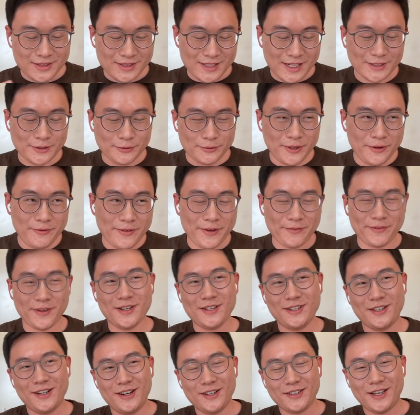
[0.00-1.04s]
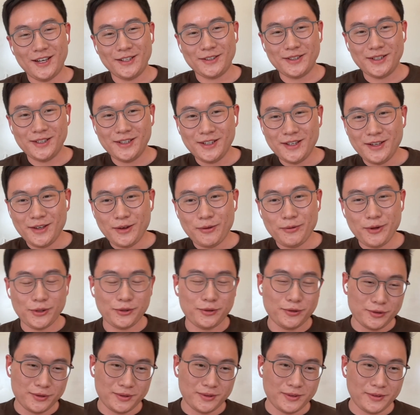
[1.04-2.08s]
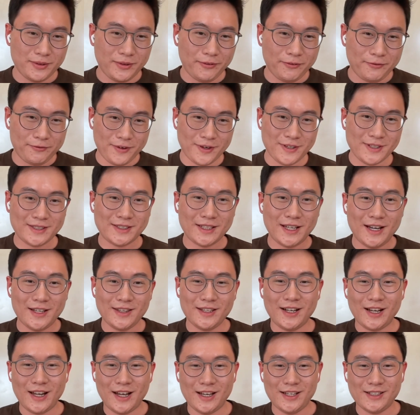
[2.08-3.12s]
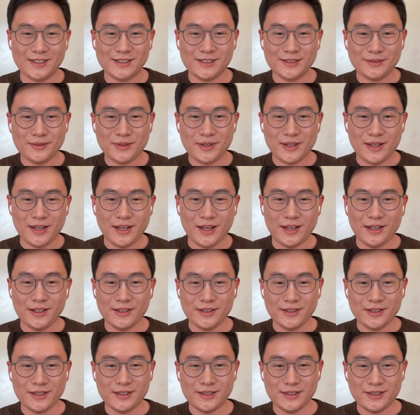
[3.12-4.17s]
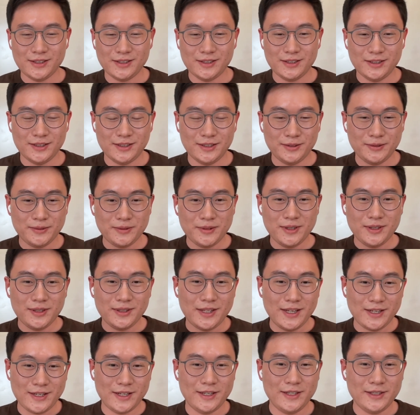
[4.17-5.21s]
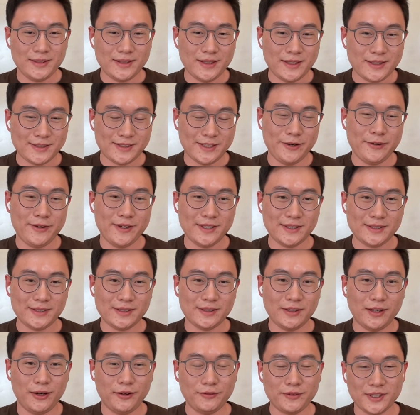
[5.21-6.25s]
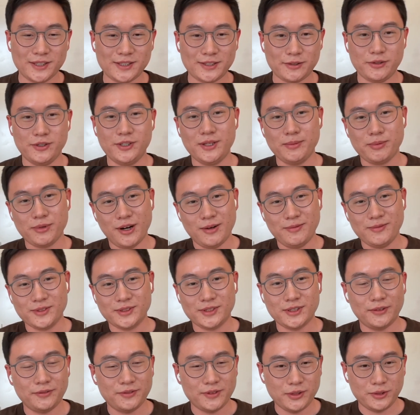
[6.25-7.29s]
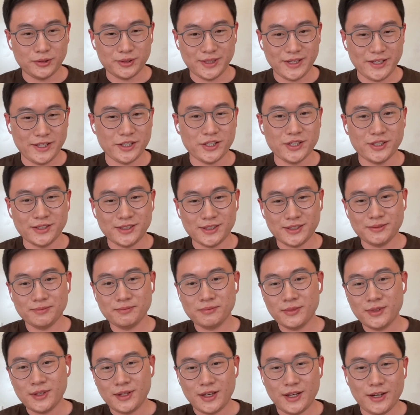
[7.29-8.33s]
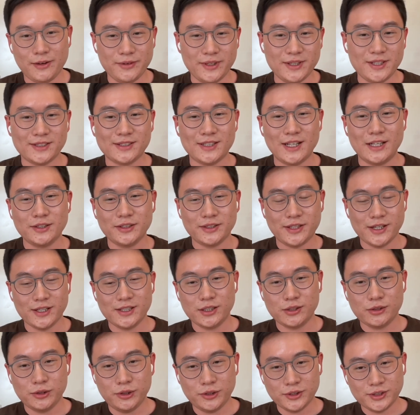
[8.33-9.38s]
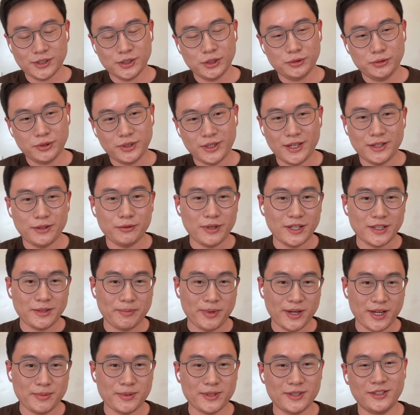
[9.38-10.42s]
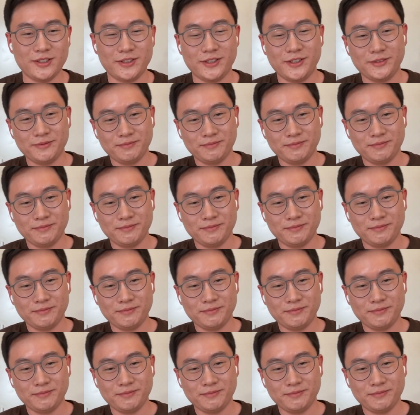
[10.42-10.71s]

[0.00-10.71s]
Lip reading: that's when we figure out that we should first analyze and take a serious of the security problems of those agents. And we decided to take a closer look and write a paper on